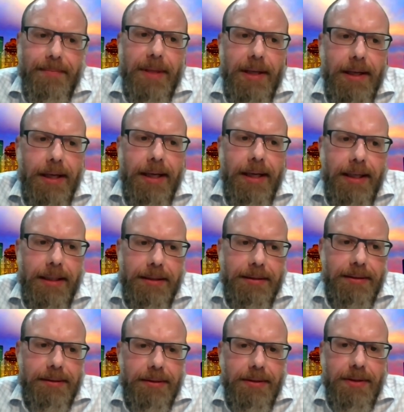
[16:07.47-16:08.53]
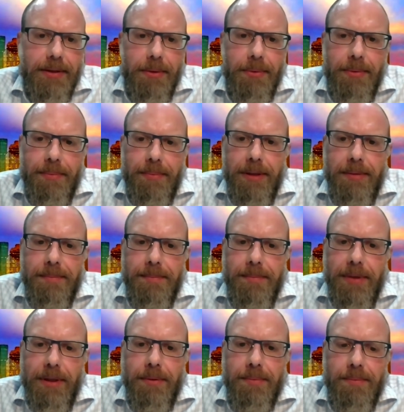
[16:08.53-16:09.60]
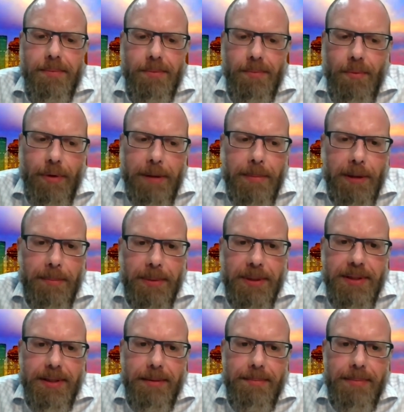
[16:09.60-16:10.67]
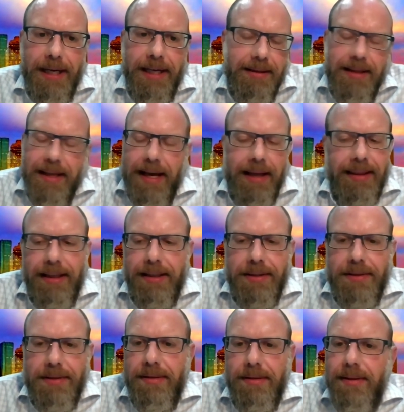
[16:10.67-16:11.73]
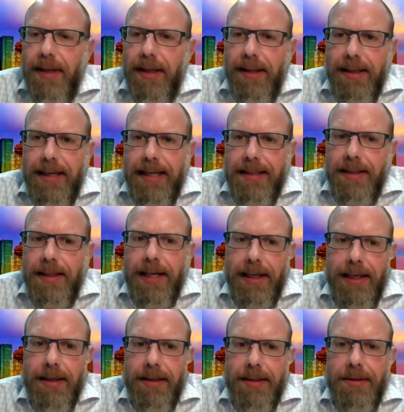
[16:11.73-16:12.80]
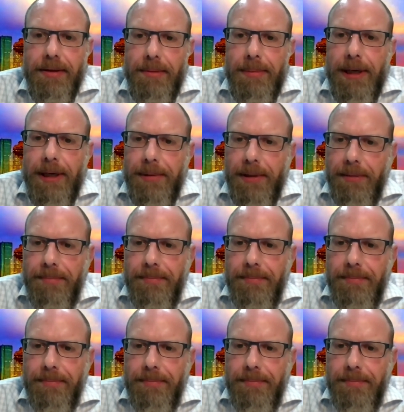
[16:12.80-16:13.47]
And so he repurposed it, but I think it adds a lot of character to the property.